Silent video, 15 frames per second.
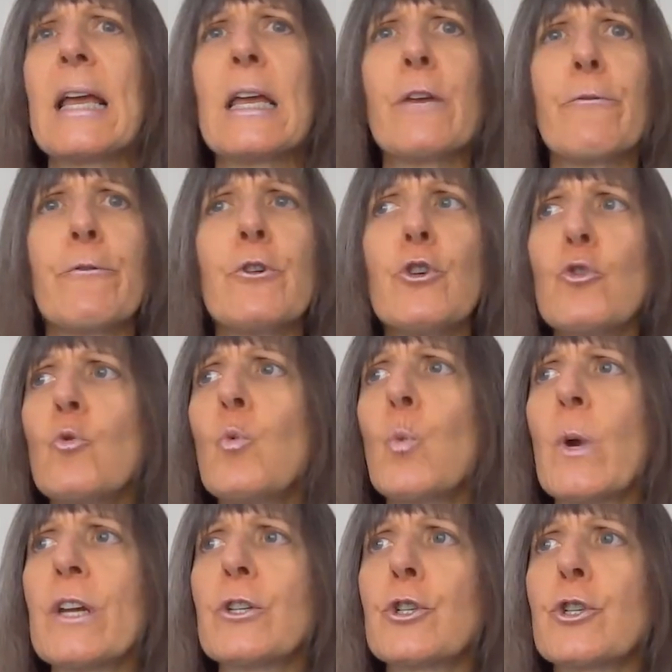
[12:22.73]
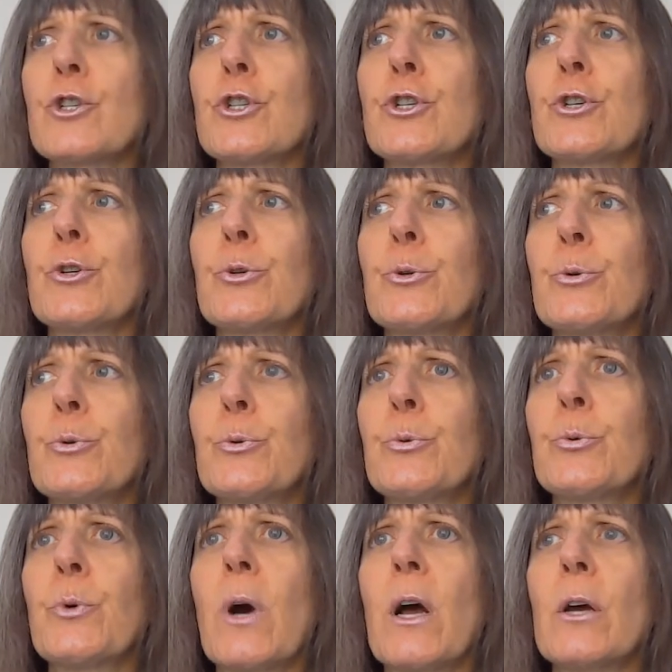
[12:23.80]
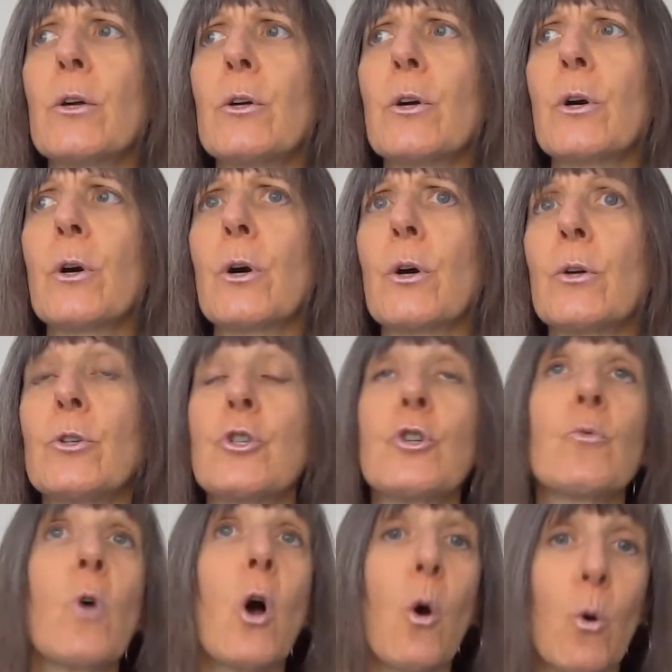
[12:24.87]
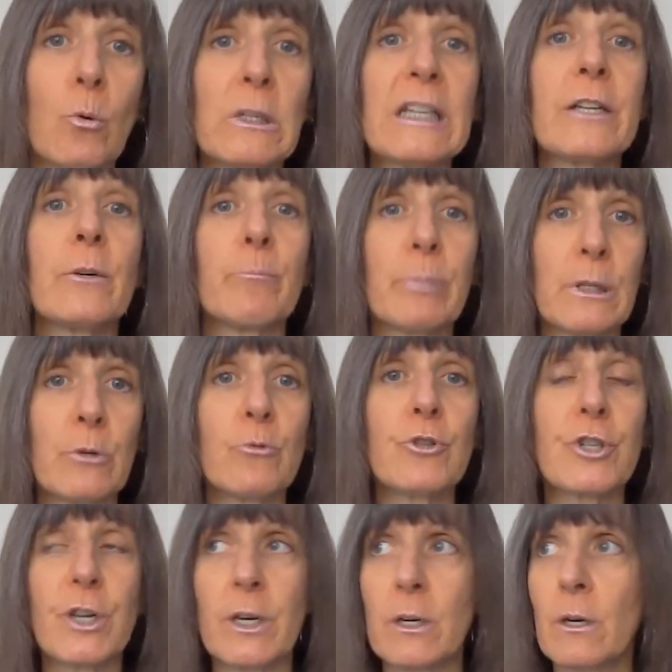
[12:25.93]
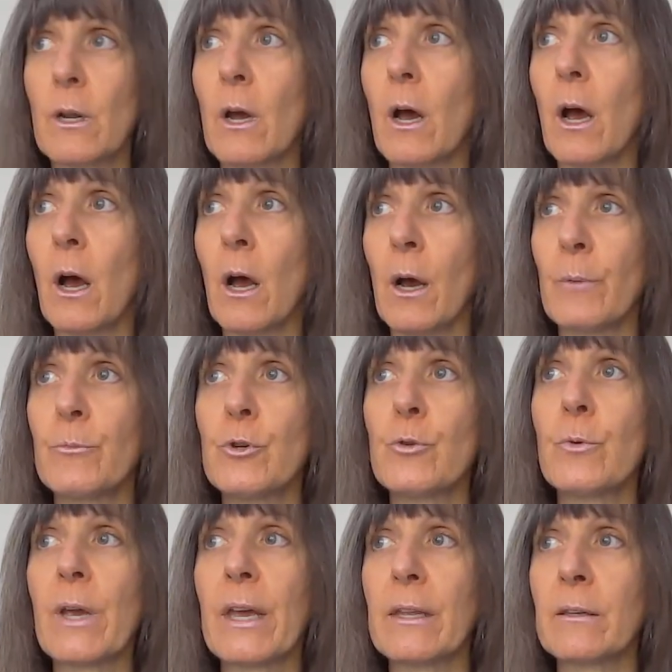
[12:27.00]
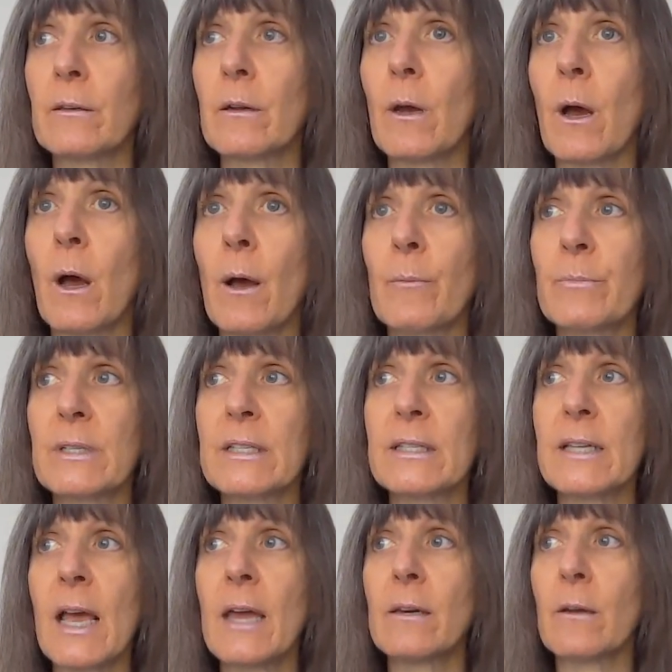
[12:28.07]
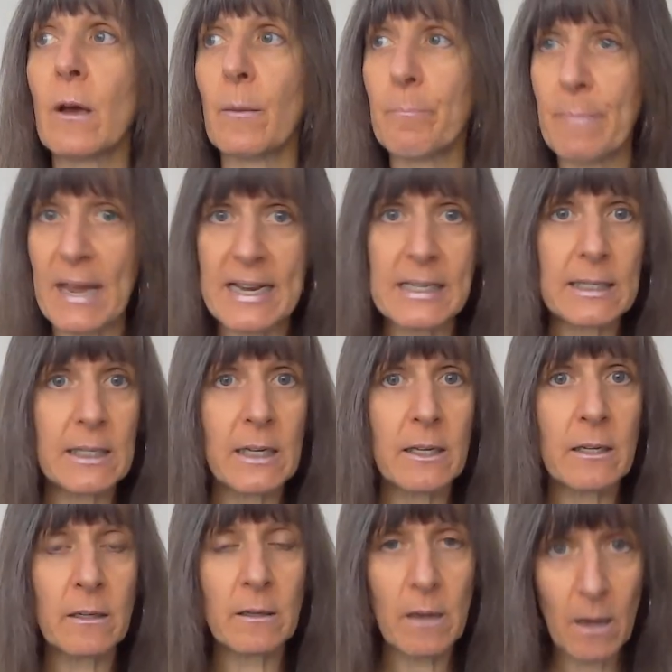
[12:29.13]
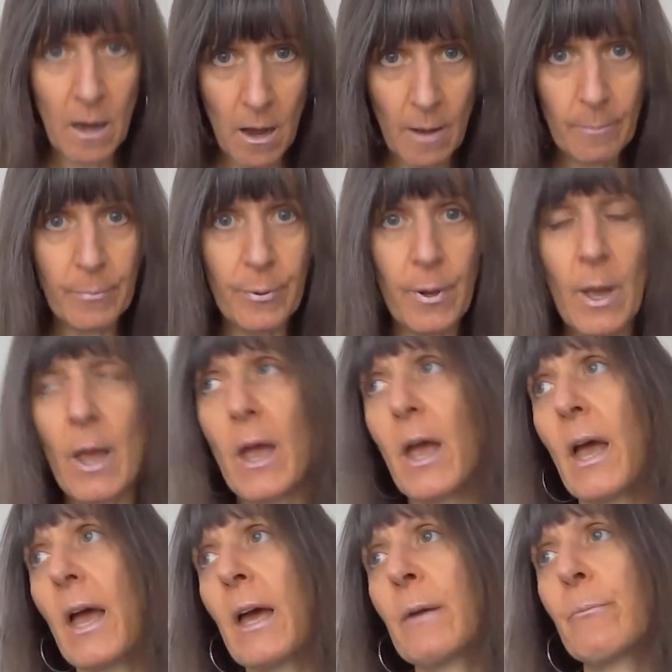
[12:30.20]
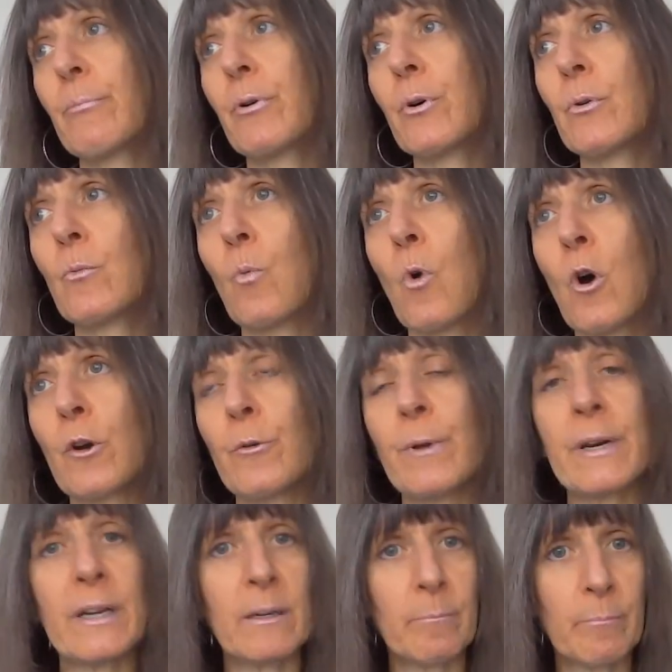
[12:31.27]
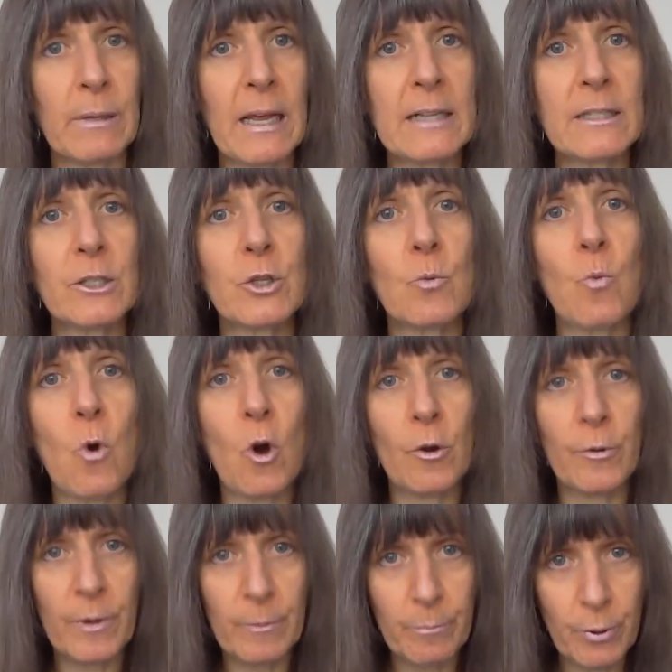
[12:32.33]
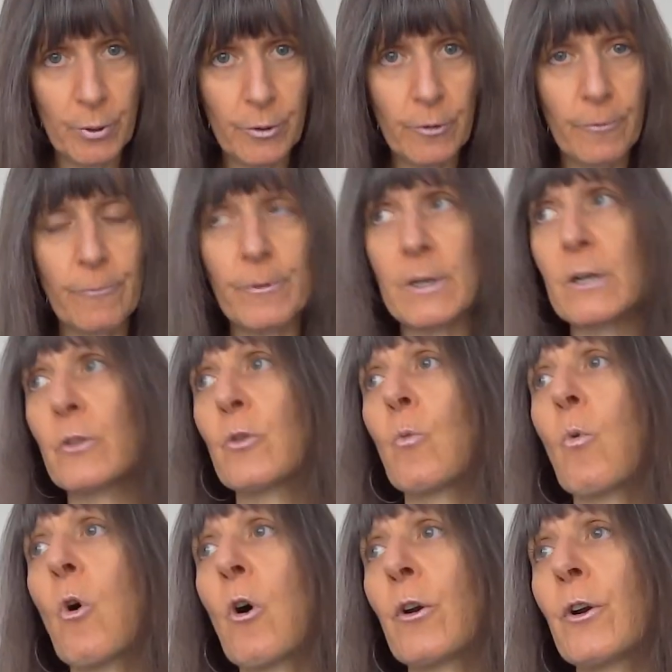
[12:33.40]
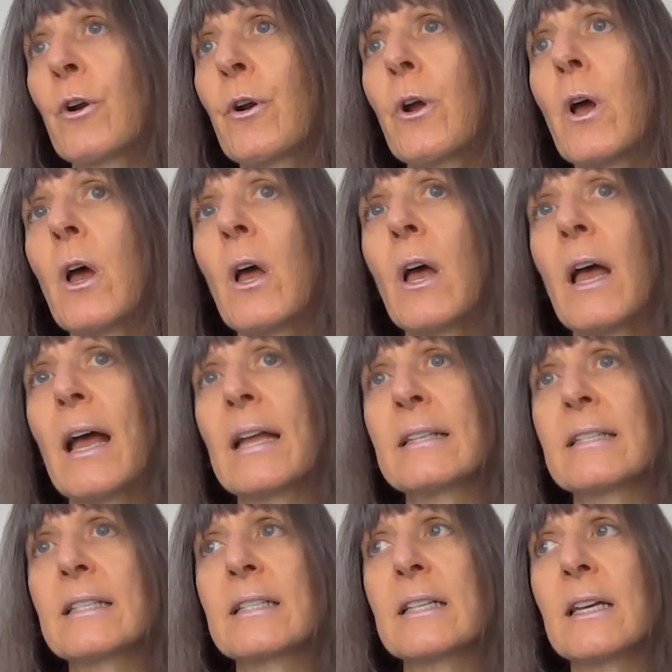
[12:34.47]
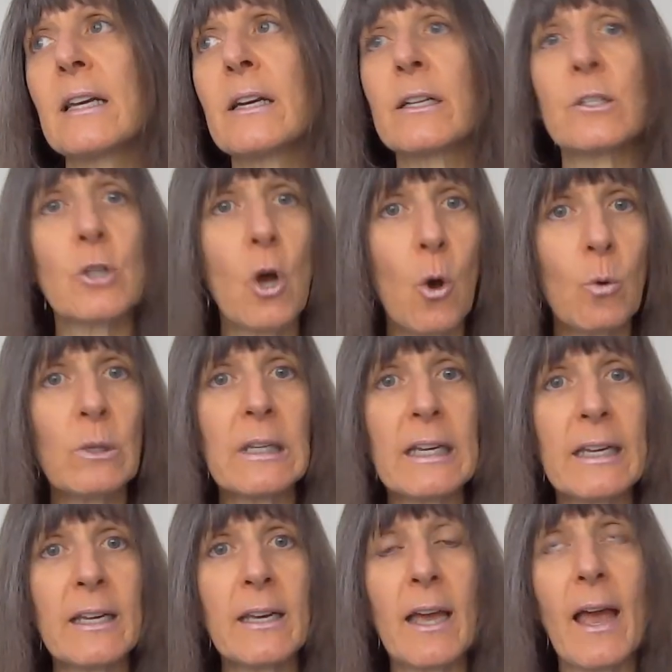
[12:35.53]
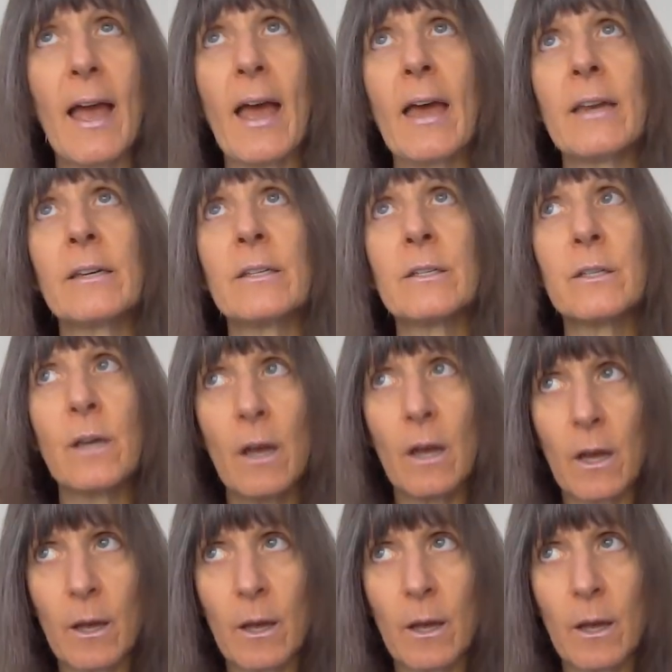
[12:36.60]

If you wish to do a holy ablution, you can set a basin up and put water in it and bless the water and put your feet in the water and see it as holy and